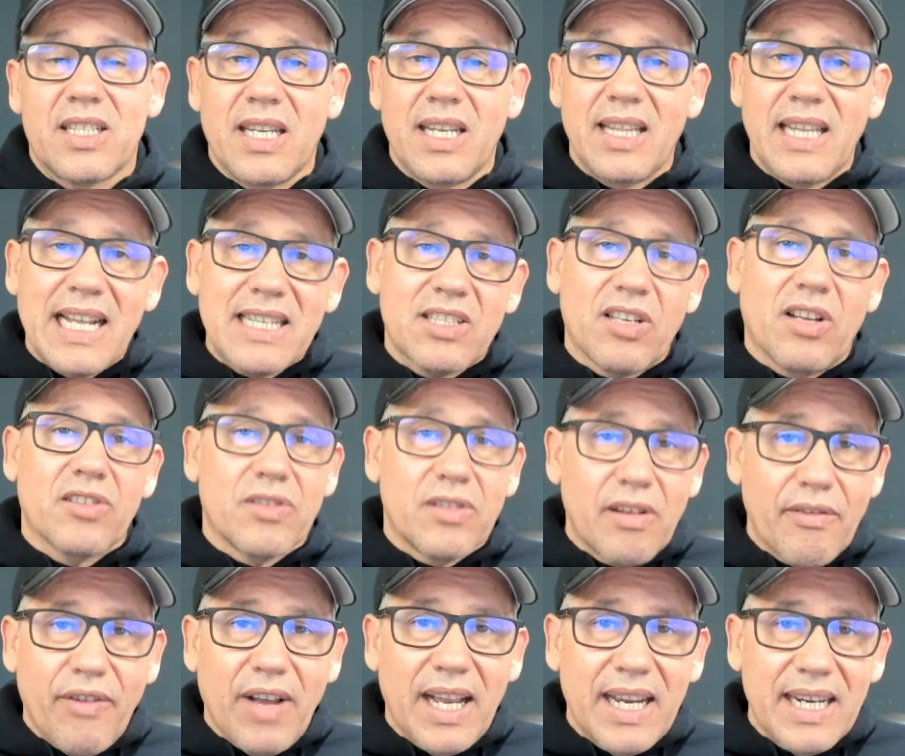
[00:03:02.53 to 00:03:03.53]
and that's also
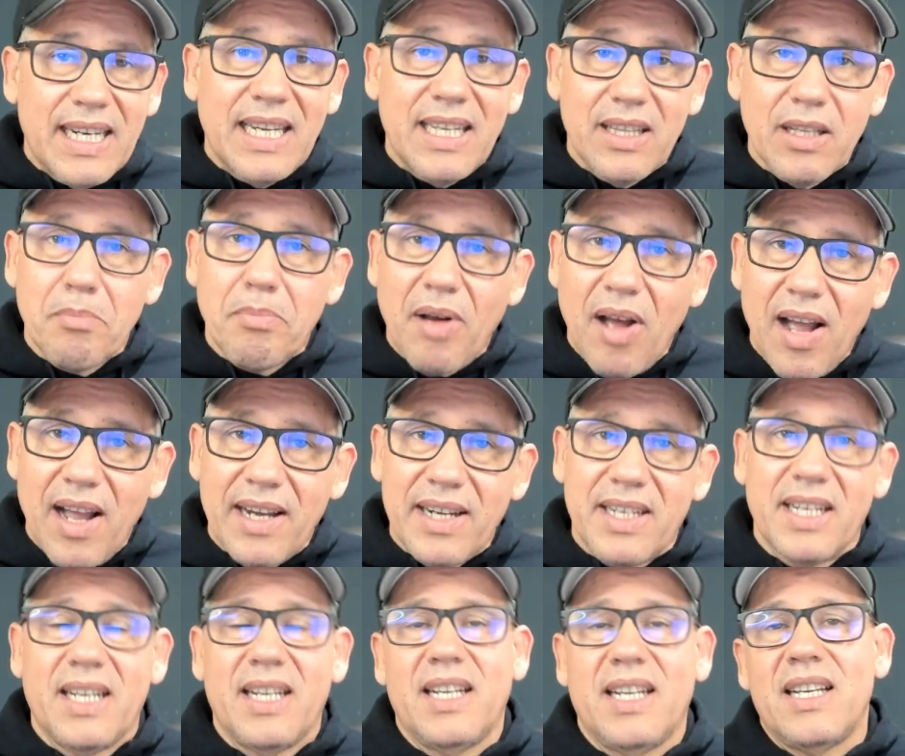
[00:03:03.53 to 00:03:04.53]
defined in the
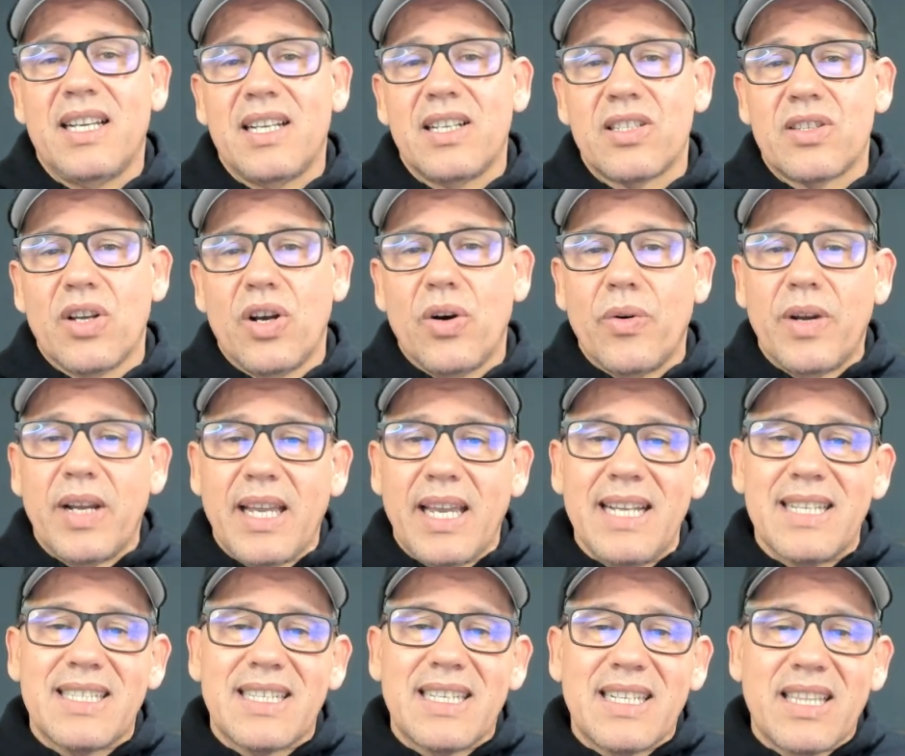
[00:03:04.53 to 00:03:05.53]
bond. So
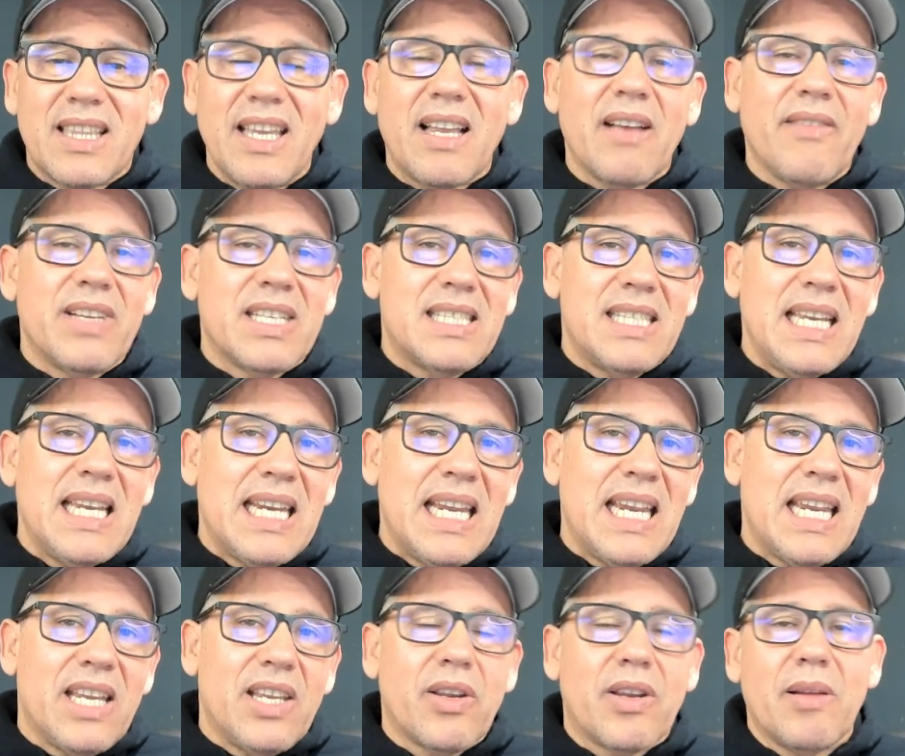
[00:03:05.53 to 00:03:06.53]
think of a
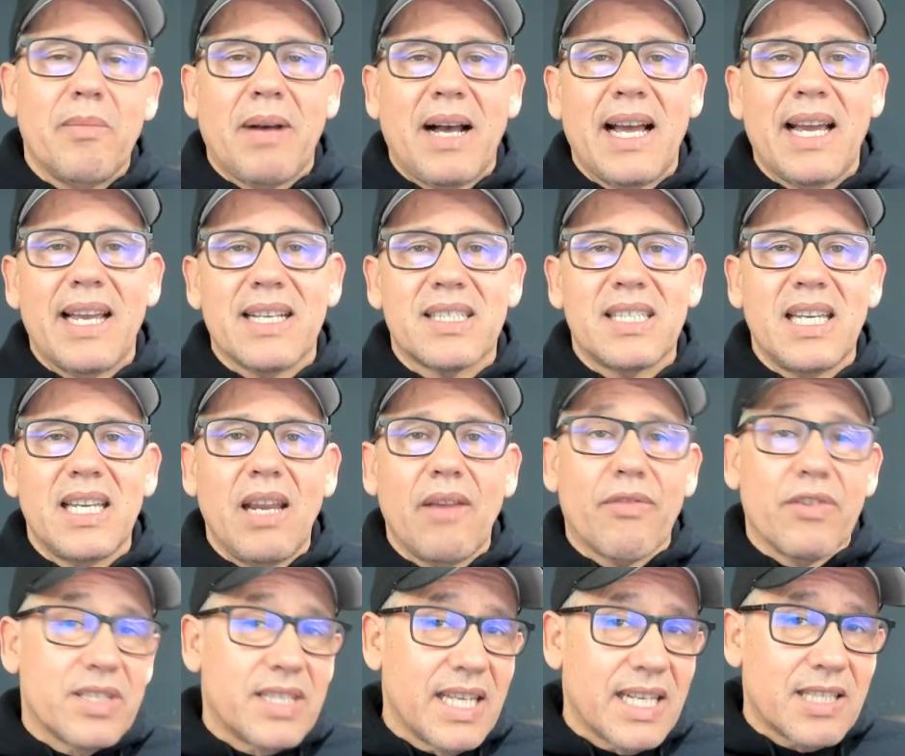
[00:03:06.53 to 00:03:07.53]
CD. You could buy a CD
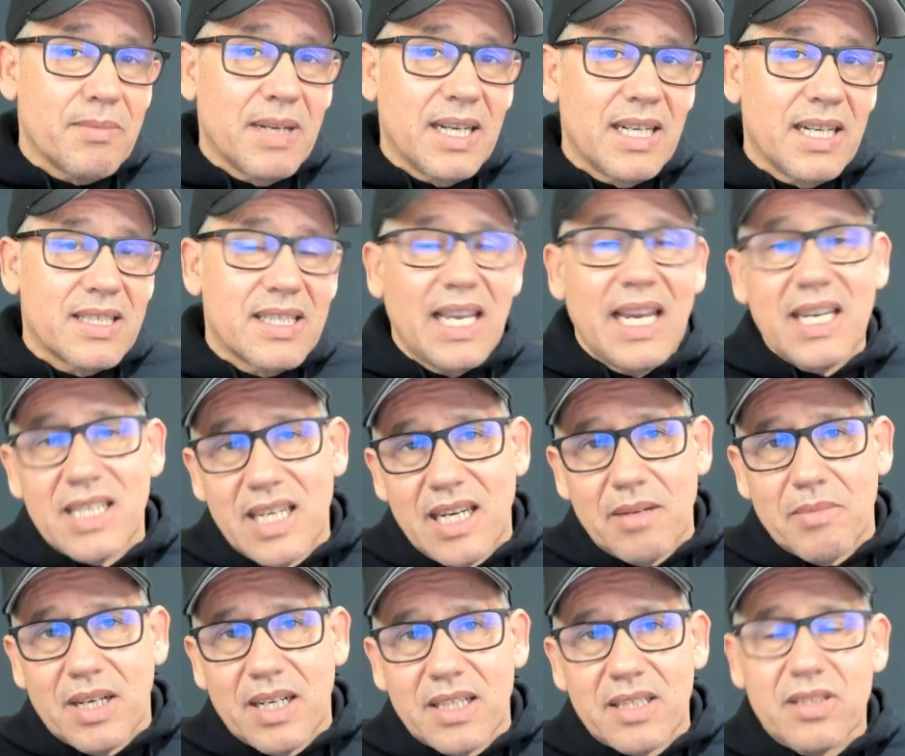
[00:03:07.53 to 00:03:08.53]
for 6 months,
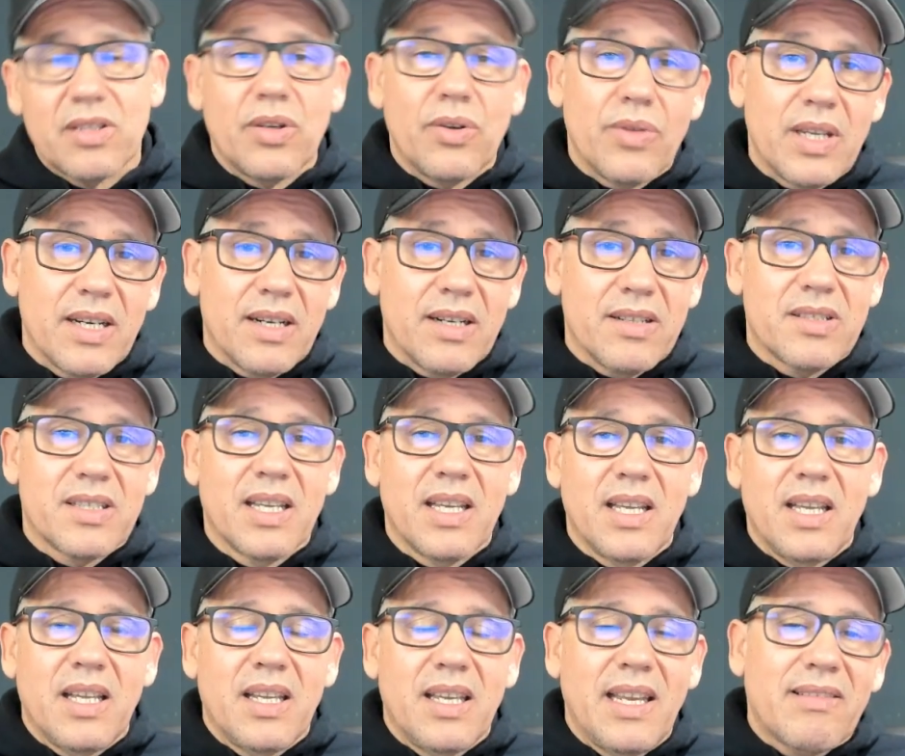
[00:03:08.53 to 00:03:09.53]
18 months, 2 years.
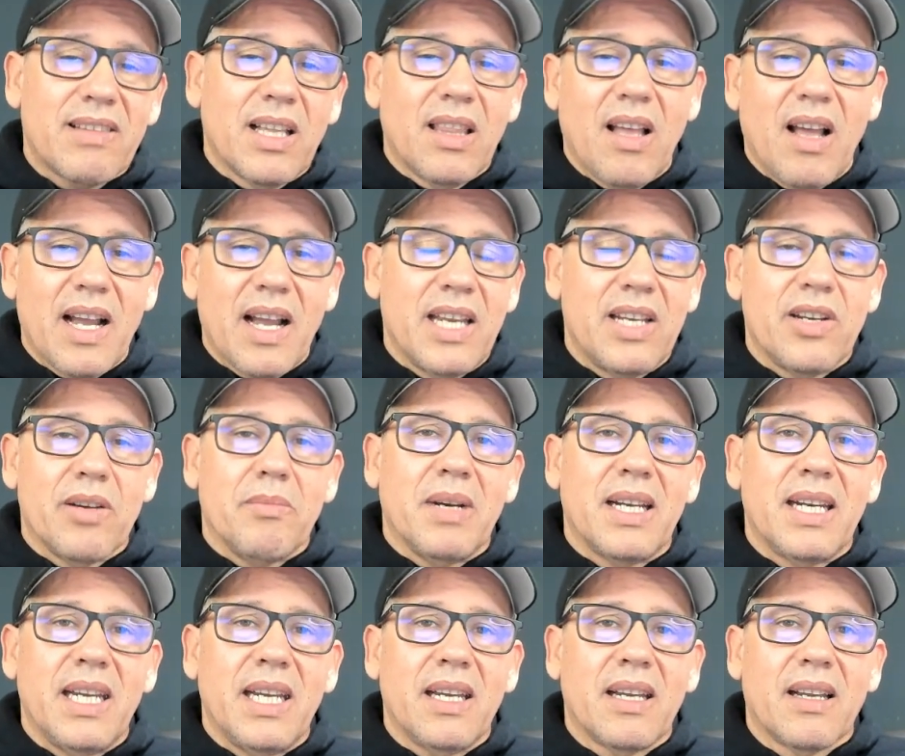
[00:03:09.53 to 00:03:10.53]
You have to lock in your
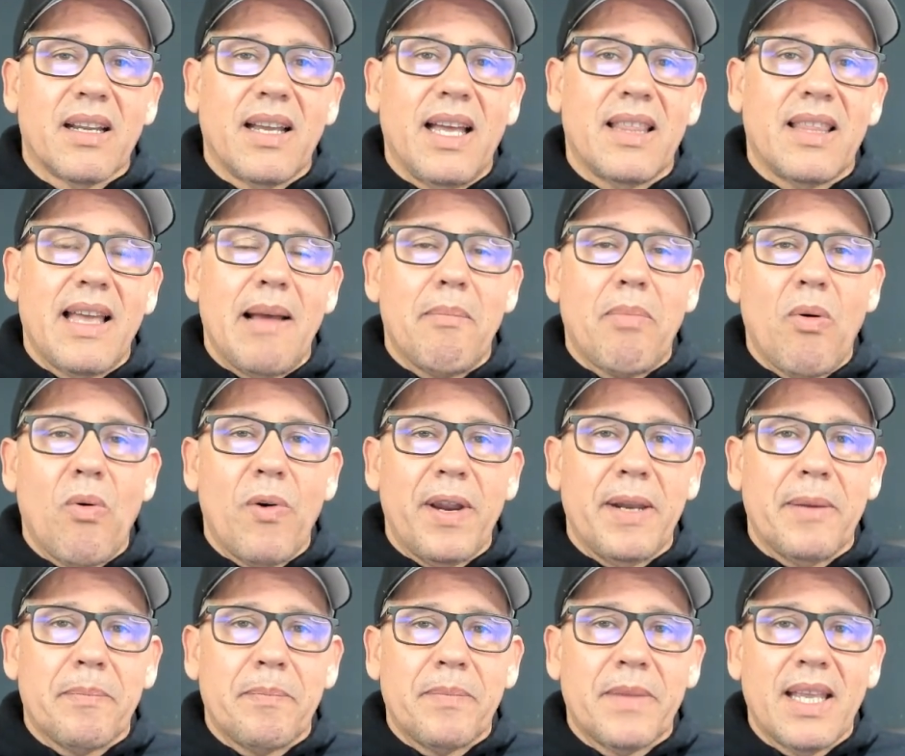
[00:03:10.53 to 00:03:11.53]
money at that point.